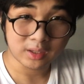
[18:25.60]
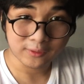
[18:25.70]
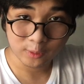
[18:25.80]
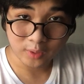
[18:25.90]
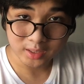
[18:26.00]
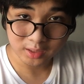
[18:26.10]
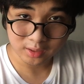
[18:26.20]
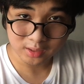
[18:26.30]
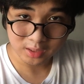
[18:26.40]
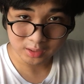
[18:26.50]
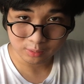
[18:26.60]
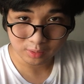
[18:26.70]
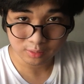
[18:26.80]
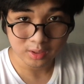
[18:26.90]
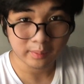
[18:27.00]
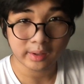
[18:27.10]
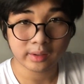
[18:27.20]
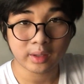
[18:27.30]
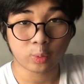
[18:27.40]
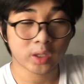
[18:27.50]
if you're watching this and you know someone
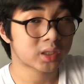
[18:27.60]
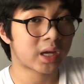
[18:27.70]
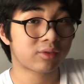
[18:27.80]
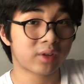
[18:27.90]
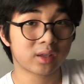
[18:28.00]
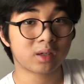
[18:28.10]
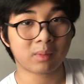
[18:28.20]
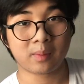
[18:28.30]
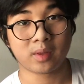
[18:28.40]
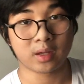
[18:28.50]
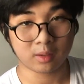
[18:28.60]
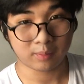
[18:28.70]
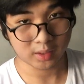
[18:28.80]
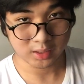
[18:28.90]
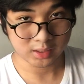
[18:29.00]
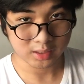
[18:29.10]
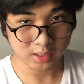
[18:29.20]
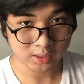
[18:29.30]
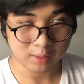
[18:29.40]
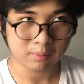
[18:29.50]
that works at Fender, maybe they could bring these
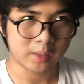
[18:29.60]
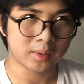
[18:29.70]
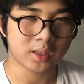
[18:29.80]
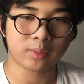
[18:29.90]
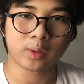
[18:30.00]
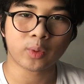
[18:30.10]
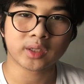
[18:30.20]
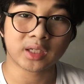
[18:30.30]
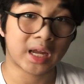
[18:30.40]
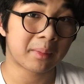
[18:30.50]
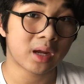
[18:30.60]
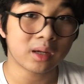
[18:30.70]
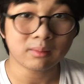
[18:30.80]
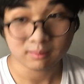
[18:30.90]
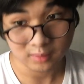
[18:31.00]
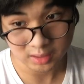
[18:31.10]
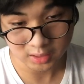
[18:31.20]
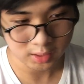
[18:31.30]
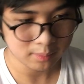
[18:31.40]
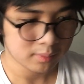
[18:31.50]
designs up. Maybe someone that works at Yamaha, designs
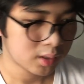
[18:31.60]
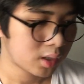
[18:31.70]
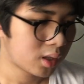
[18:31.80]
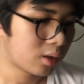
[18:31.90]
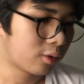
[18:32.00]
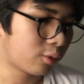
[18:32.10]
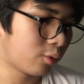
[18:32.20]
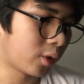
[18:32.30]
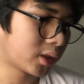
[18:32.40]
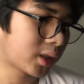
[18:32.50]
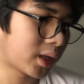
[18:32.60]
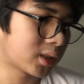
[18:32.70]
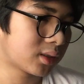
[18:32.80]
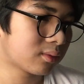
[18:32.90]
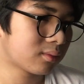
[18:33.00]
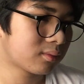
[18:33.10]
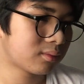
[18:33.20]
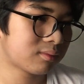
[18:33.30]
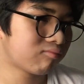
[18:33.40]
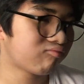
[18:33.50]
up. Works at
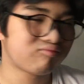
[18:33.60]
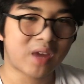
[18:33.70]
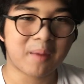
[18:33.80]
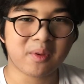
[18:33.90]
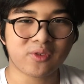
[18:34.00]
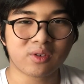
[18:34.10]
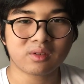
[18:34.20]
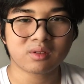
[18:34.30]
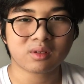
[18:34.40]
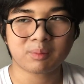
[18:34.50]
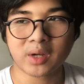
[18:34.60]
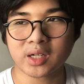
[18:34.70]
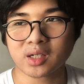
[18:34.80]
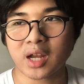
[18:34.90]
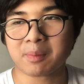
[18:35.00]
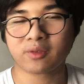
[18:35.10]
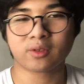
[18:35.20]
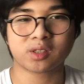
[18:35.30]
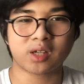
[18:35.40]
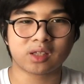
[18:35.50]
Epiphone. Pretty sure
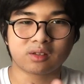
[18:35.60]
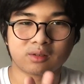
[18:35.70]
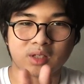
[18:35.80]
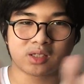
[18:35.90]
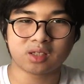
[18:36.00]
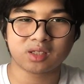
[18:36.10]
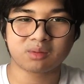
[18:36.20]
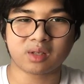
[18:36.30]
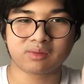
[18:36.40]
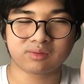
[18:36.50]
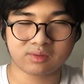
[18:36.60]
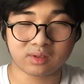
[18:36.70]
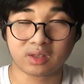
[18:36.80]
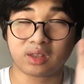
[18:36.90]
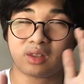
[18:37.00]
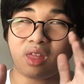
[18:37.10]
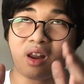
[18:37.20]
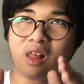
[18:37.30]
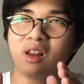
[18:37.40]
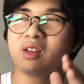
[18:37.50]
Epiphone's trying to distance themselves.
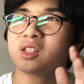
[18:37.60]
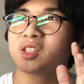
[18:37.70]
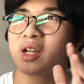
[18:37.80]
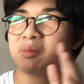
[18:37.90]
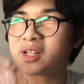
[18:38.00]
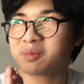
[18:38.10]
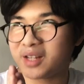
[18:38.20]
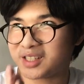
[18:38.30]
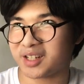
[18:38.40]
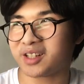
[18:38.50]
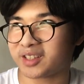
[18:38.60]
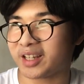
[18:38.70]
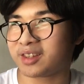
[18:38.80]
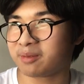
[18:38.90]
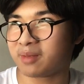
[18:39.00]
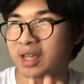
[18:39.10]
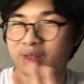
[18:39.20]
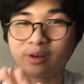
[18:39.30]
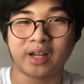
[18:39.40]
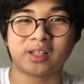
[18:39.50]
Pretty sure they're trying to make
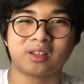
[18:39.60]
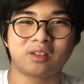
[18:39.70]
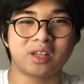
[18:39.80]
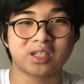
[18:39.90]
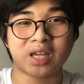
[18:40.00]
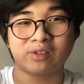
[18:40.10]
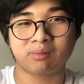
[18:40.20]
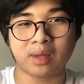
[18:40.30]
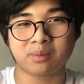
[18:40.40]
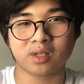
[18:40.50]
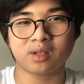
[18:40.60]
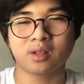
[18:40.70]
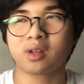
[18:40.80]
their own identity aside from Gibson.